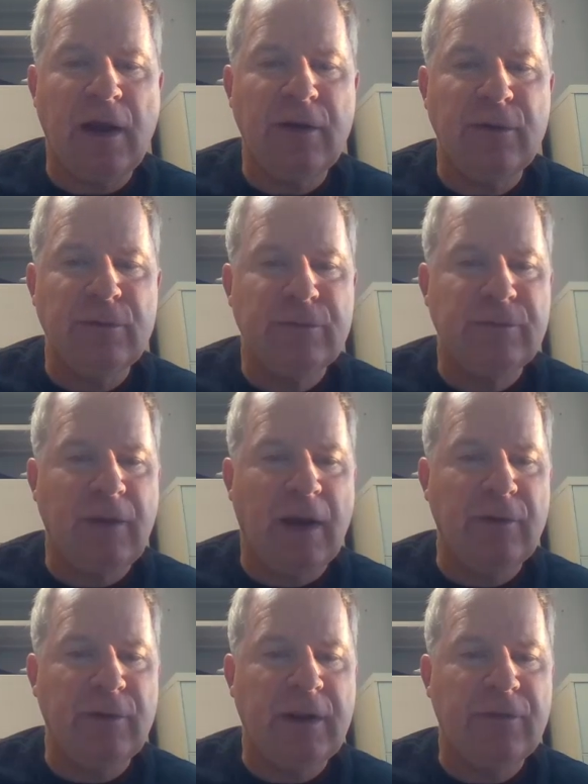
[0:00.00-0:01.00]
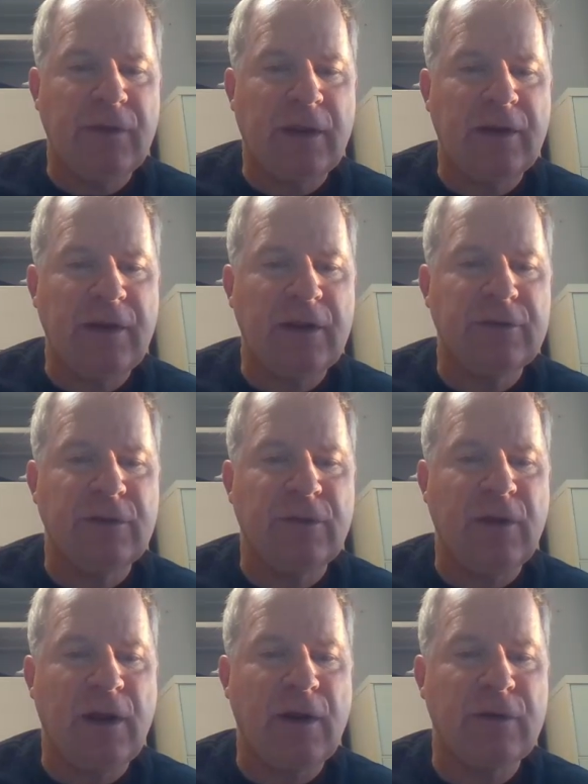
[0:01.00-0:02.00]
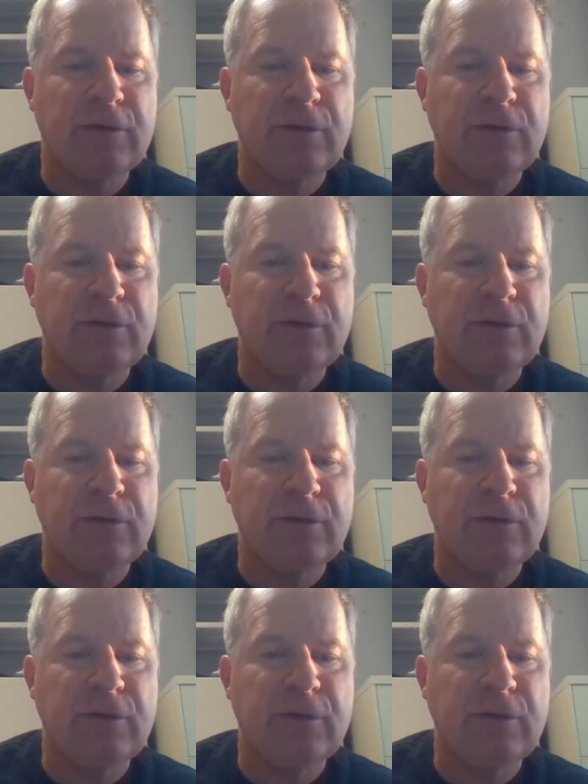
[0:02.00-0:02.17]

I don't get the connection there.